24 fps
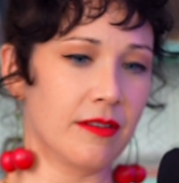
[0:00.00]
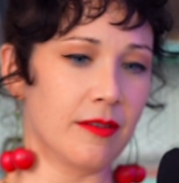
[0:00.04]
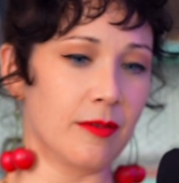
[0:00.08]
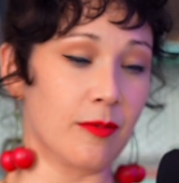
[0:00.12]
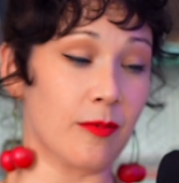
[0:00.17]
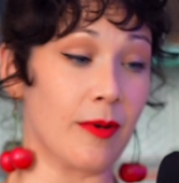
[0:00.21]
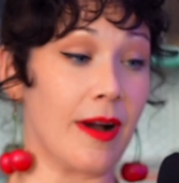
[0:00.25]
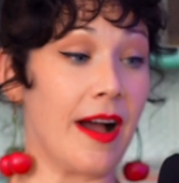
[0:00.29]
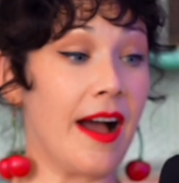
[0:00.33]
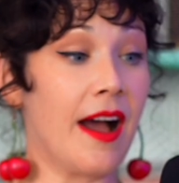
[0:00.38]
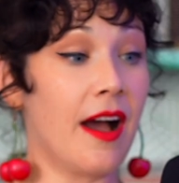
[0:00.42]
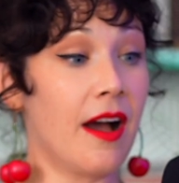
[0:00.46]

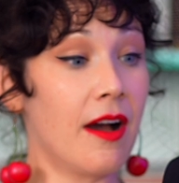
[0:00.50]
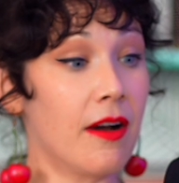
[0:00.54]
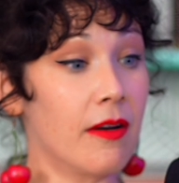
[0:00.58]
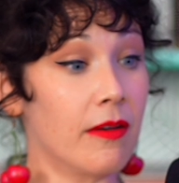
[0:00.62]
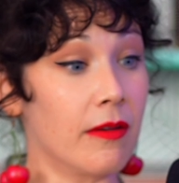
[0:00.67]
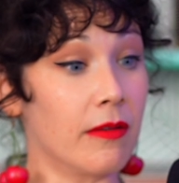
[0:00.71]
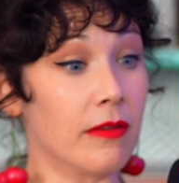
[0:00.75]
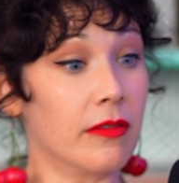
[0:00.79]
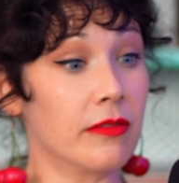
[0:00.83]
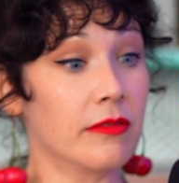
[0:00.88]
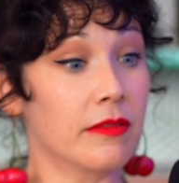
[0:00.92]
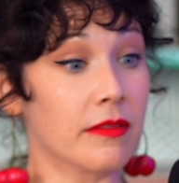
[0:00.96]

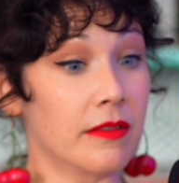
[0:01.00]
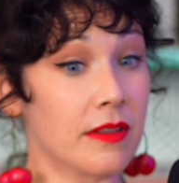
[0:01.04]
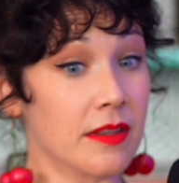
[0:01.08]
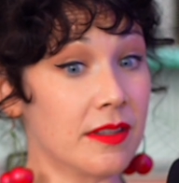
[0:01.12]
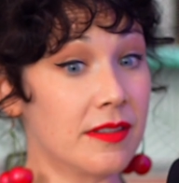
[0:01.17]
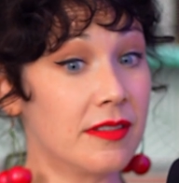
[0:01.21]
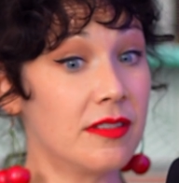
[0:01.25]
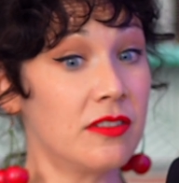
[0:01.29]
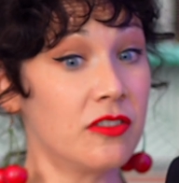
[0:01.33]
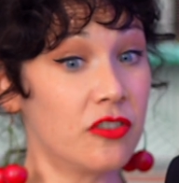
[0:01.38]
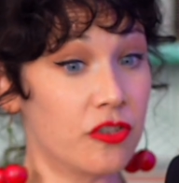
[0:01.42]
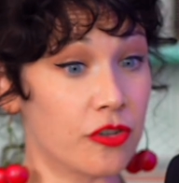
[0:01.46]
Wow,
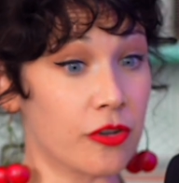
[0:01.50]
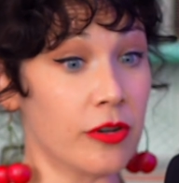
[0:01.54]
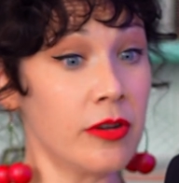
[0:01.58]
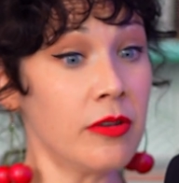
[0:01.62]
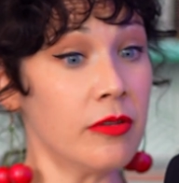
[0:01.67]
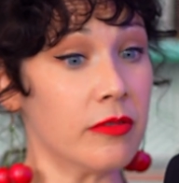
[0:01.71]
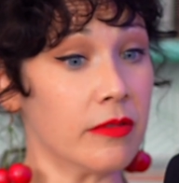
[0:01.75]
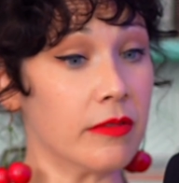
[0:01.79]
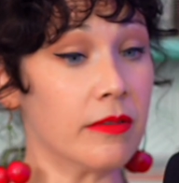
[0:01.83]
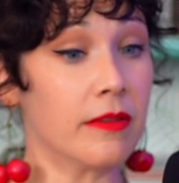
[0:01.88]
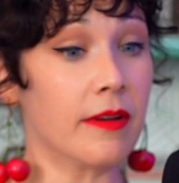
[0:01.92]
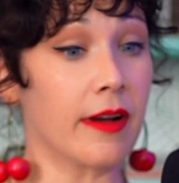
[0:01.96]
this is
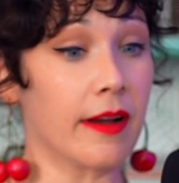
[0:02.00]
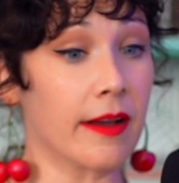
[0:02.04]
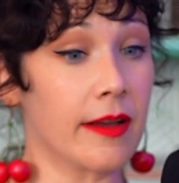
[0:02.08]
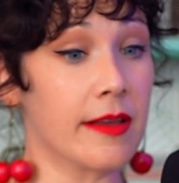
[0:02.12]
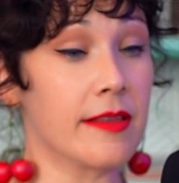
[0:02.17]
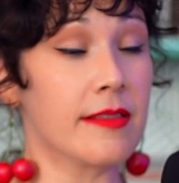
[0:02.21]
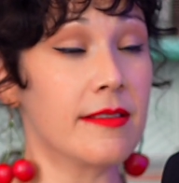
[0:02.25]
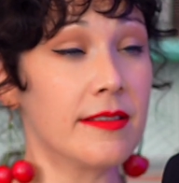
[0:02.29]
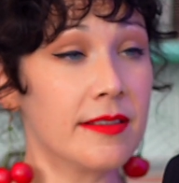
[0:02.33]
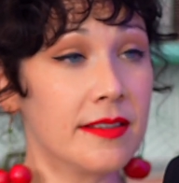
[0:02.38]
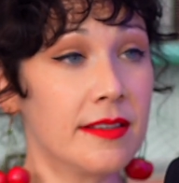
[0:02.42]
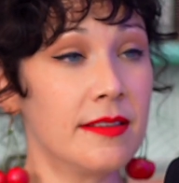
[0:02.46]
true. I
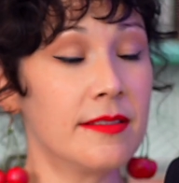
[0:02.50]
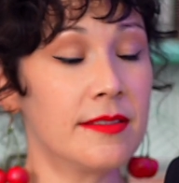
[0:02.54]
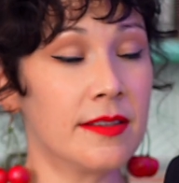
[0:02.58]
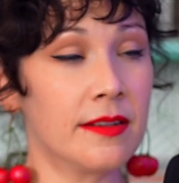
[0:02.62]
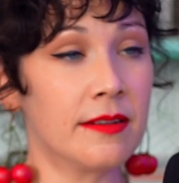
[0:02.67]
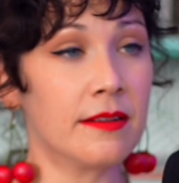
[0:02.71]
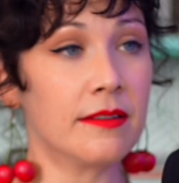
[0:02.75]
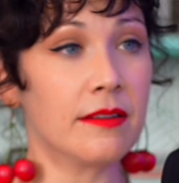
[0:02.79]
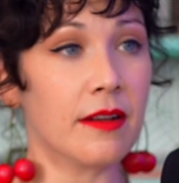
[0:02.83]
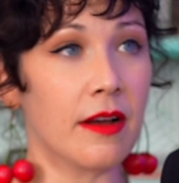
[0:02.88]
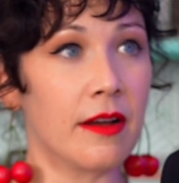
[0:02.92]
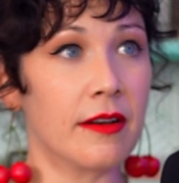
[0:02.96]
this is
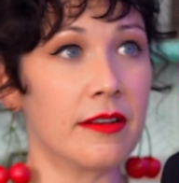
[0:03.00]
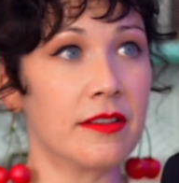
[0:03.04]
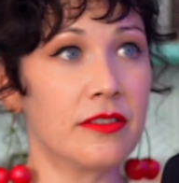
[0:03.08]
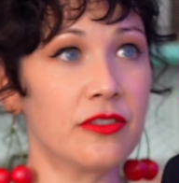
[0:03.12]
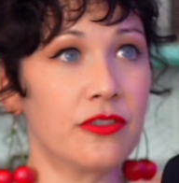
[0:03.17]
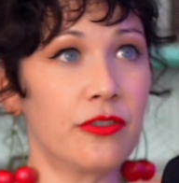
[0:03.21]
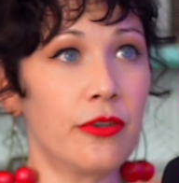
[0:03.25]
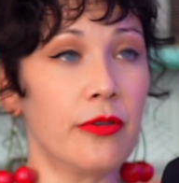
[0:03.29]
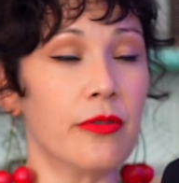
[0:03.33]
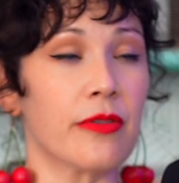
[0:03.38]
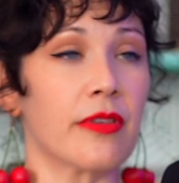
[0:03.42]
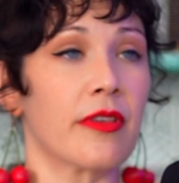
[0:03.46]
an
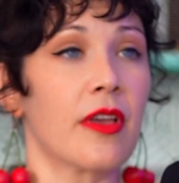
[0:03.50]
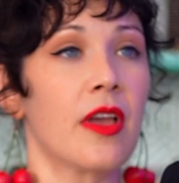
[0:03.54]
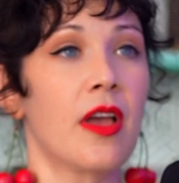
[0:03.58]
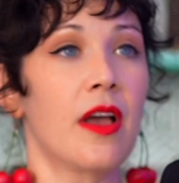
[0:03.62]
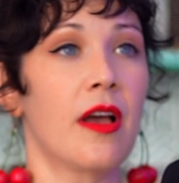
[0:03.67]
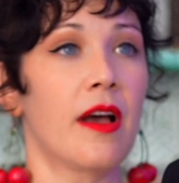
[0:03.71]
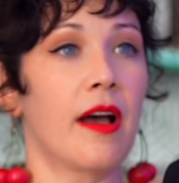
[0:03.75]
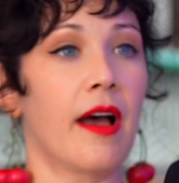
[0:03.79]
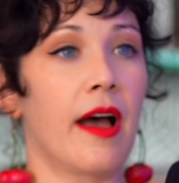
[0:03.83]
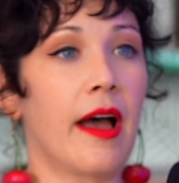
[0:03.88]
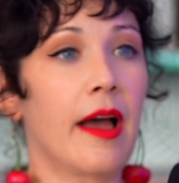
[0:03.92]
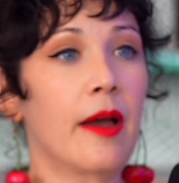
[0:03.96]
honest truth.
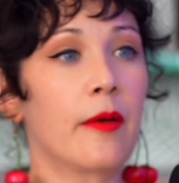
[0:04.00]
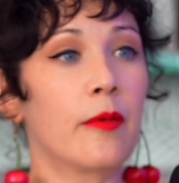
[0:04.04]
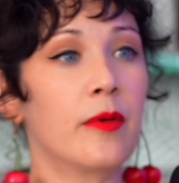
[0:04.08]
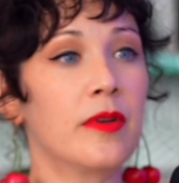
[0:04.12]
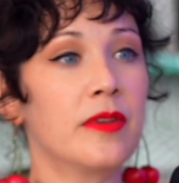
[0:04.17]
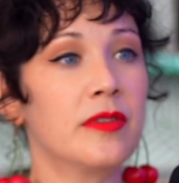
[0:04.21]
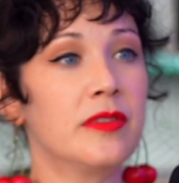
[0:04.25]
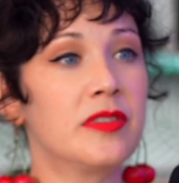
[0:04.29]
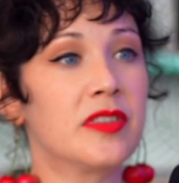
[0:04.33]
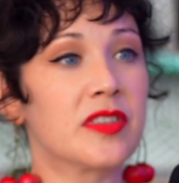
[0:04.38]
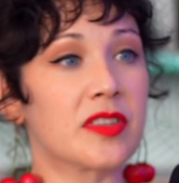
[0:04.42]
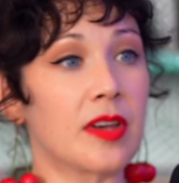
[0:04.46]
I
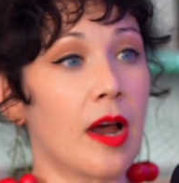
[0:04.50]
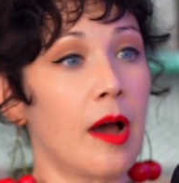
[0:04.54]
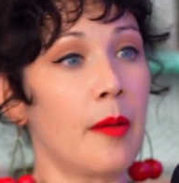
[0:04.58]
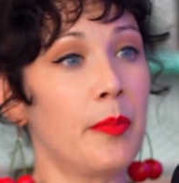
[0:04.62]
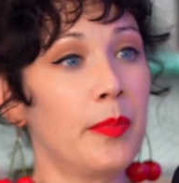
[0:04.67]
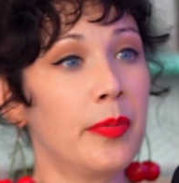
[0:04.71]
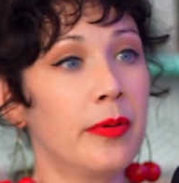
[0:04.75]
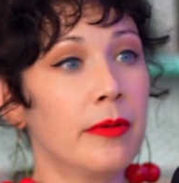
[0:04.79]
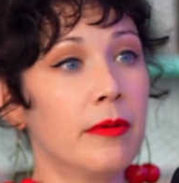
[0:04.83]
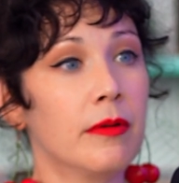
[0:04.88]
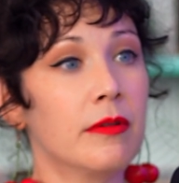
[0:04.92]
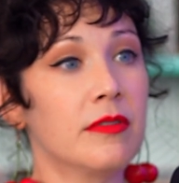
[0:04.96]
would
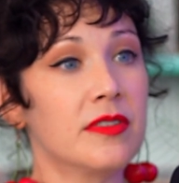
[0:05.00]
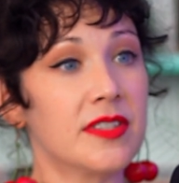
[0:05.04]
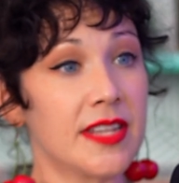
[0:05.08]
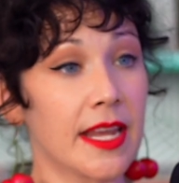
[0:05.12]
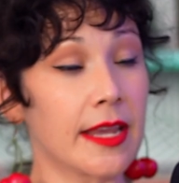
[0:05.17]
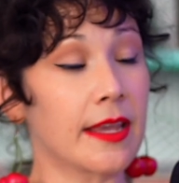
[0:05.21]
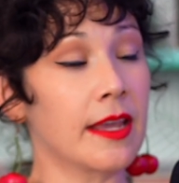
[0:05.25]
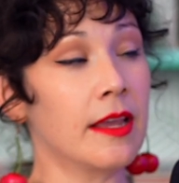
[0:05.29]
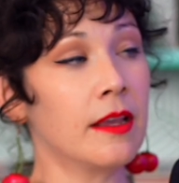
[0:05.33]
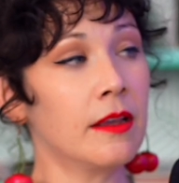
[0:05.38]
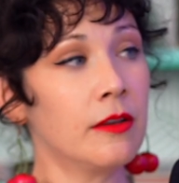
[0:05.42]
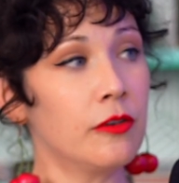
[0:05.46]
stop
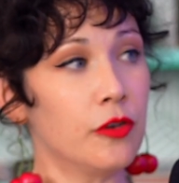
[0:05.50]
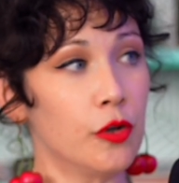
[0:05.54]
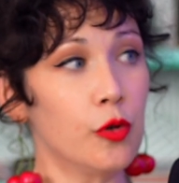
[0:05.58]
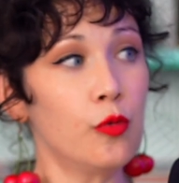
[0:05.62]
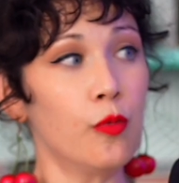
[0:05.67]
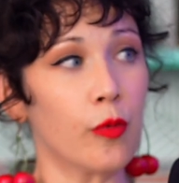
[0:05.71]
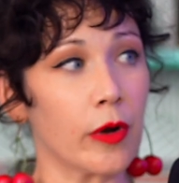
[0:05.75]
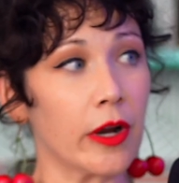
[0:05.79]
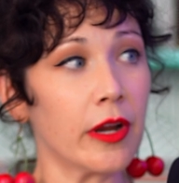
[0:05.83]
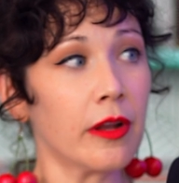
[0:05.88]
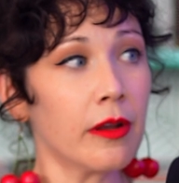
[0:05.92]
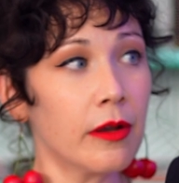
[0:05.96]
taking new
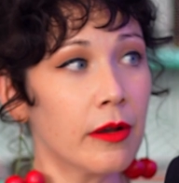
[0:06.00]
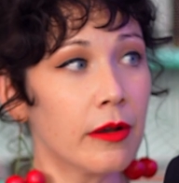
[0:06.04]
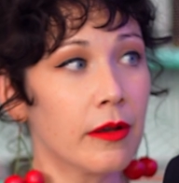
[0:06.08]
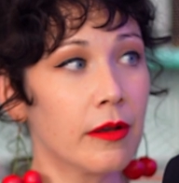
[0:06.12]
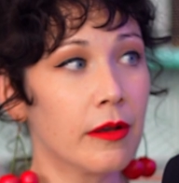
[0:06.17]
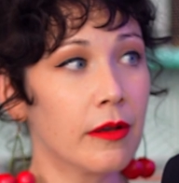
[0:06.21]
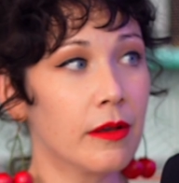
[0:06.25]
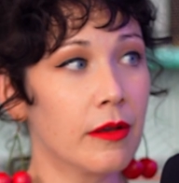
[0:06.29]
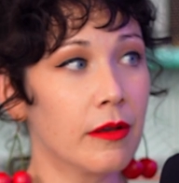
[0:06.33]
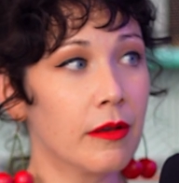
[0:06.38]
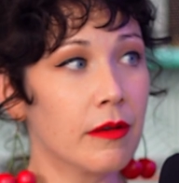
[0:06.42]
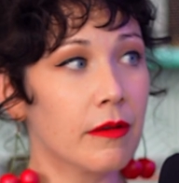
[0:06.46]
work,
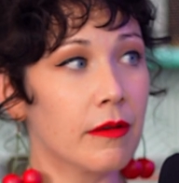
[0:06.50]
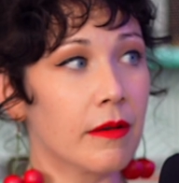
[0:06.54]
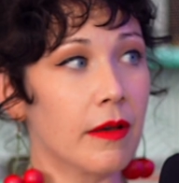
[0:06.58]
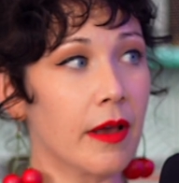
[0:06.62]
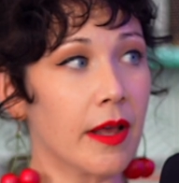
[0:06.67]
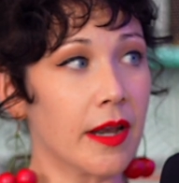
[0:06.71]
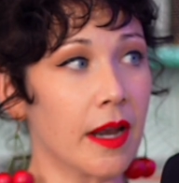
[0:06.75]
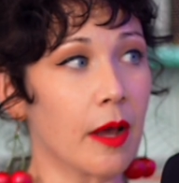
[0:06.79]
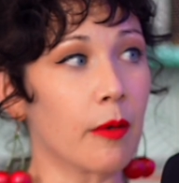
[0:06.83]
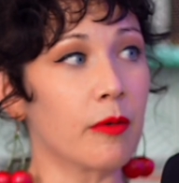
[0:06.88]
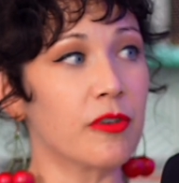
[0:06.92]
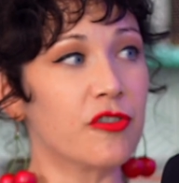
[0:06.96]
mm-hmm.
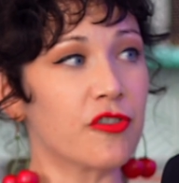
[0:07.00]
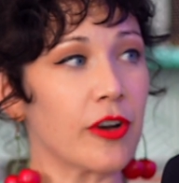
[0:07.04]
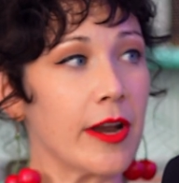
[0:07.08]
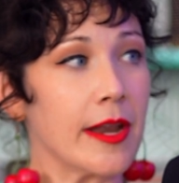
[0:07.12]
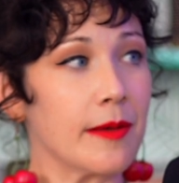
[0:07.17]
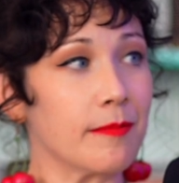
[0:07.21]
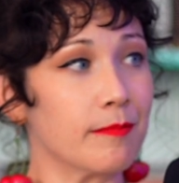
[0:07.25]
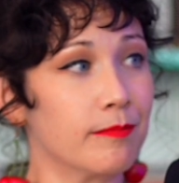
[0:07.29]
and I mm-hmm. would train.